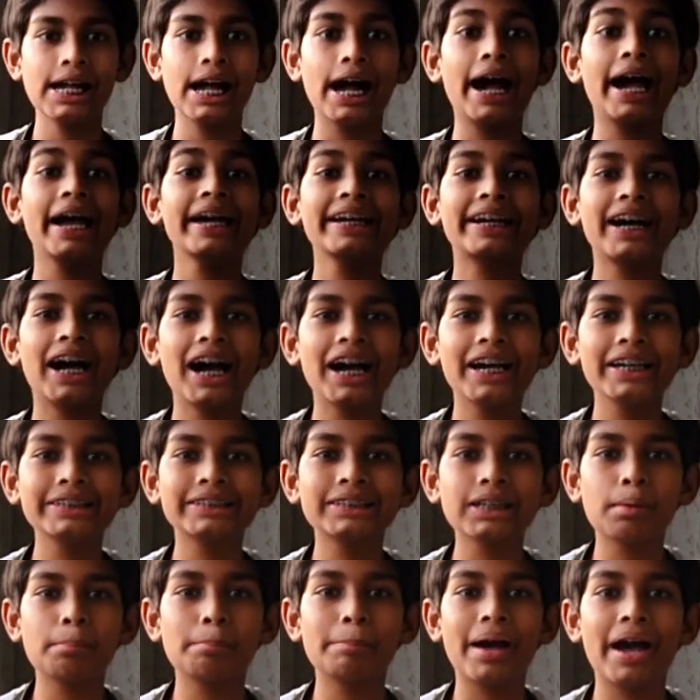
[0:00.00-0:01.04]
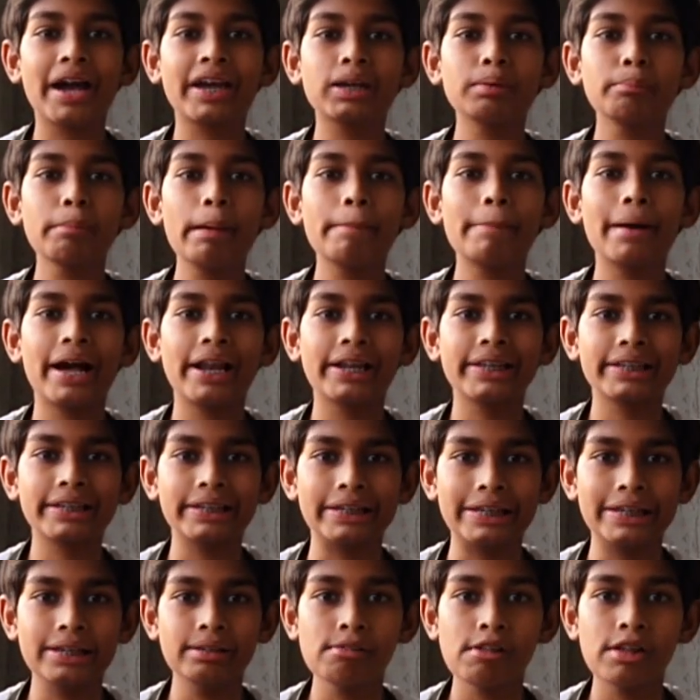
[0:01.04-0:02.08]
Hi guys, I'm back in my
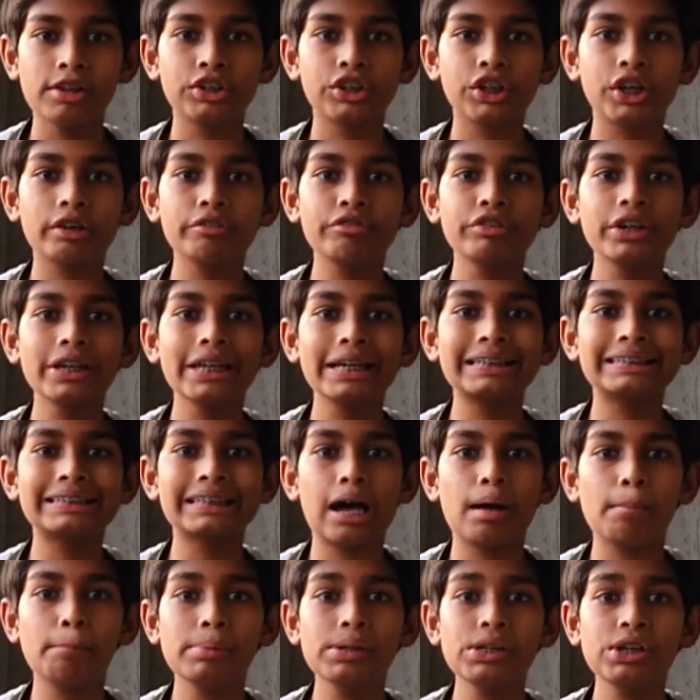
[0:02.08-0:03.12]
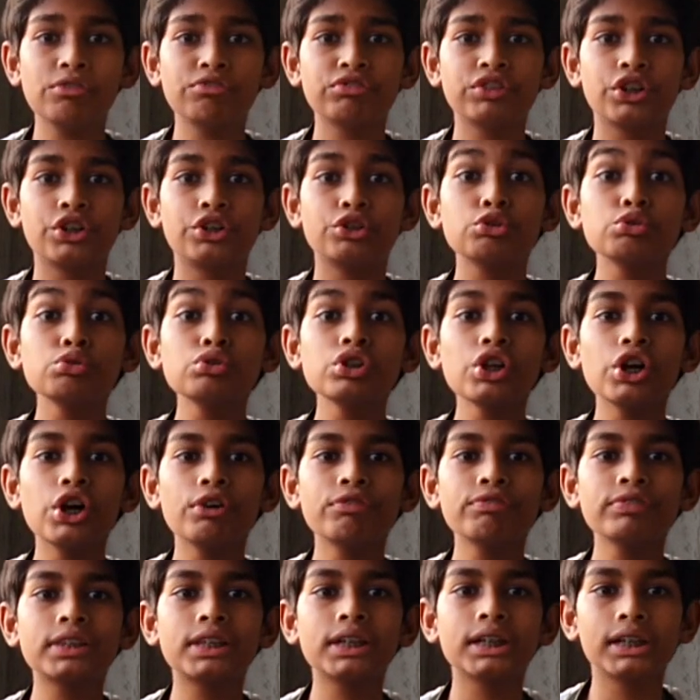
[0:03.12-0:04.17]
balcony to give you an example of the rule
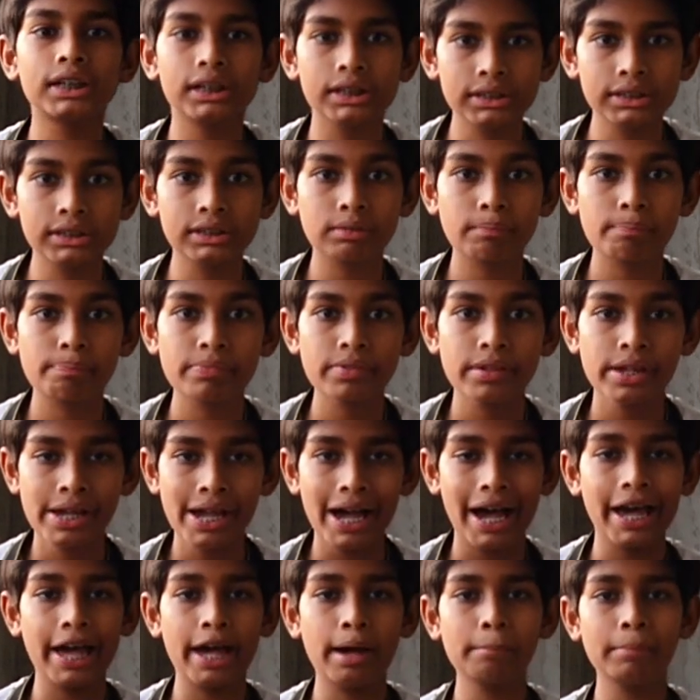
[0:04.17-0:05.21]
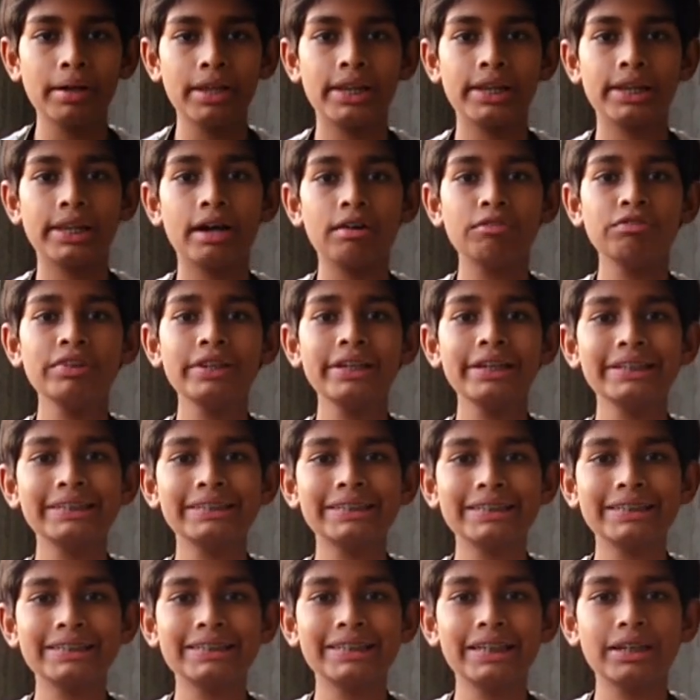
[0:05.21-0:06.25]
of thirds. I have my lovely
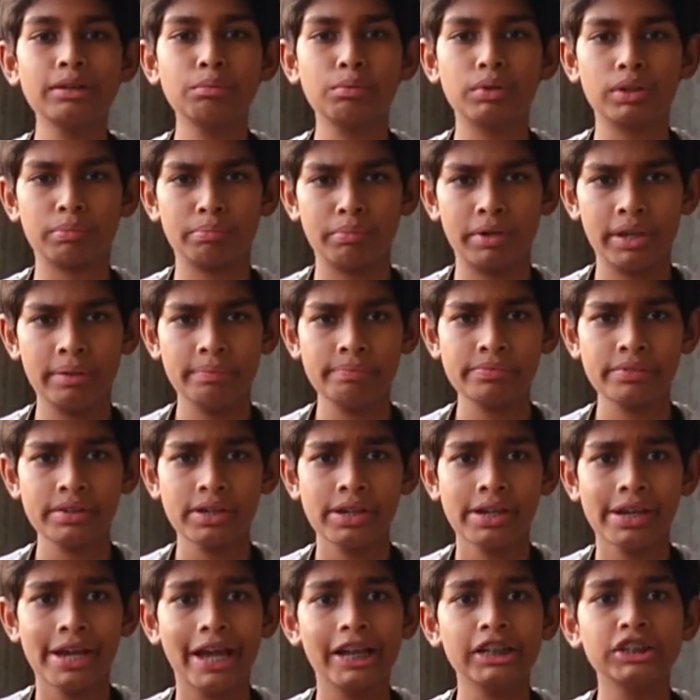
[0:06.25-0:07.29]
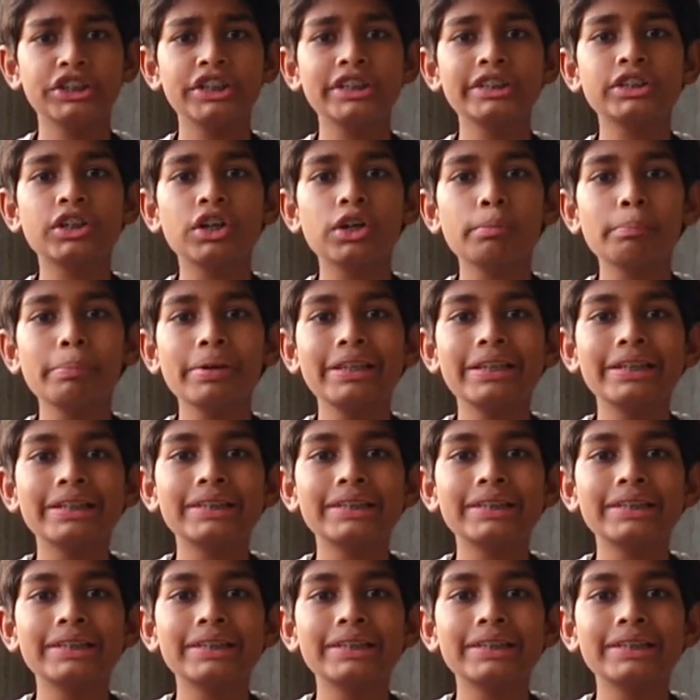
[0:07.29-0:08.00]
assistant with me and she's going to be the